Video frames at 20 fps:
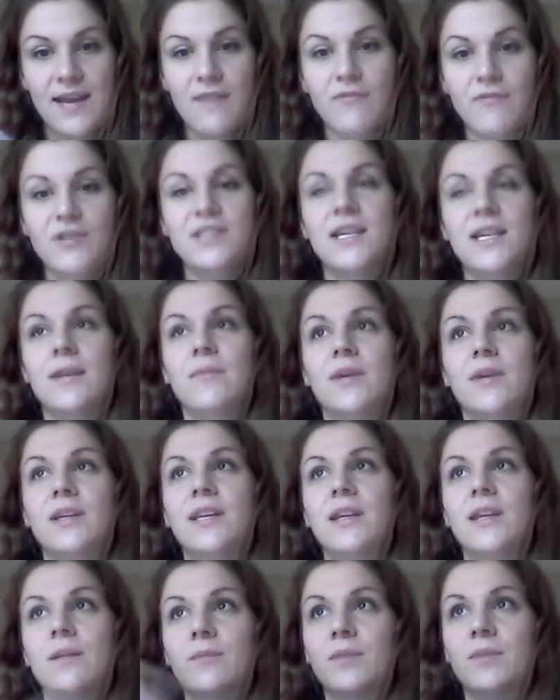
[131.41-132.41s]
every time I'd
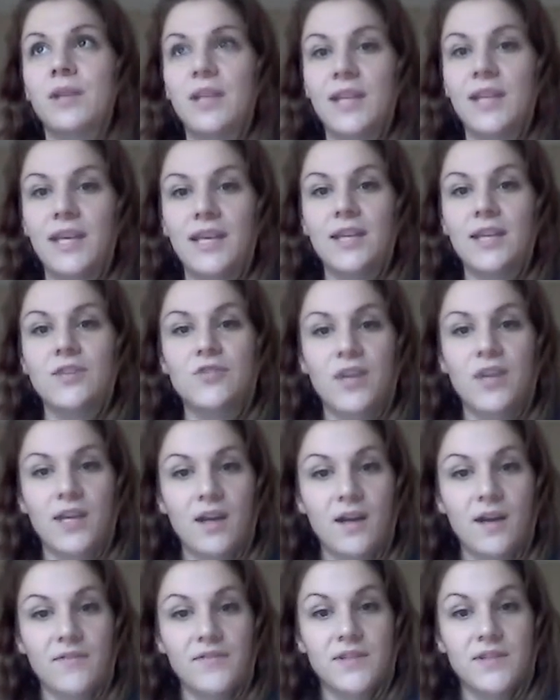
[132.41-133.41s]
get him clean and dried
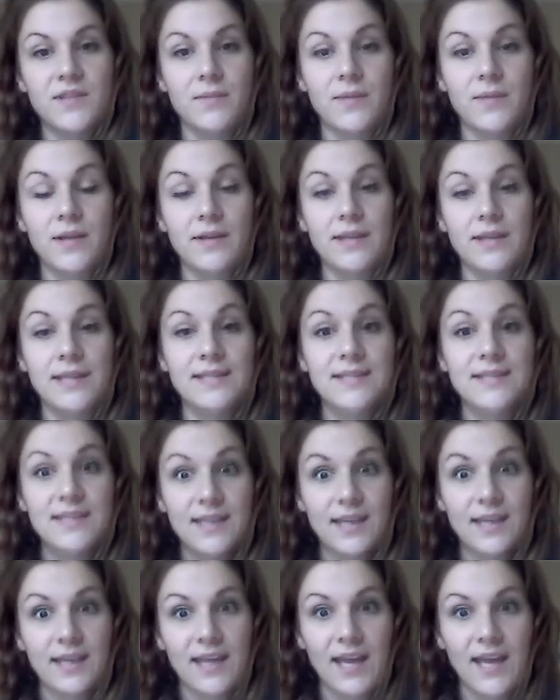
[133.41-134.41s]
off, somebody would get
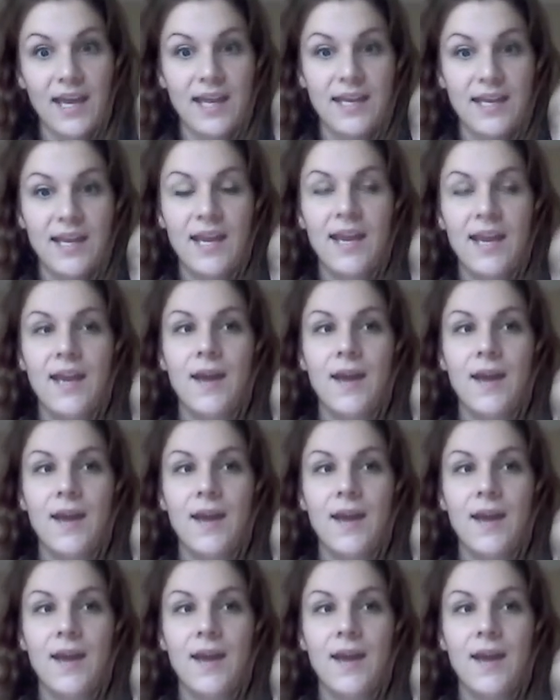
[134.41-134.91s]
sick again,